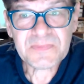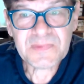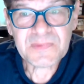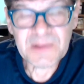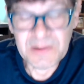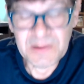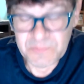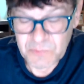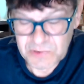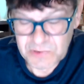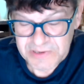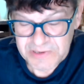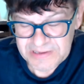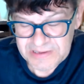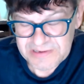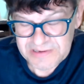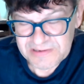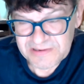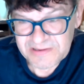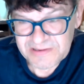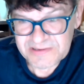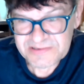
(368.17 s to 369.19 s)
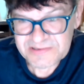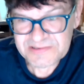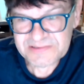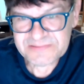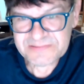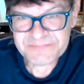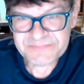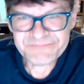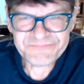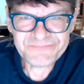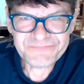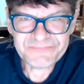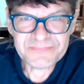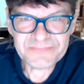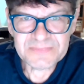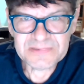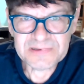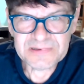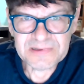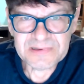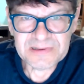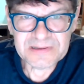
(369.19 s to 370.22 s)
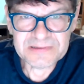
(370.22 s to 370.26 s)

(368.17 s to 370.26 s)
And we'll get into this uh,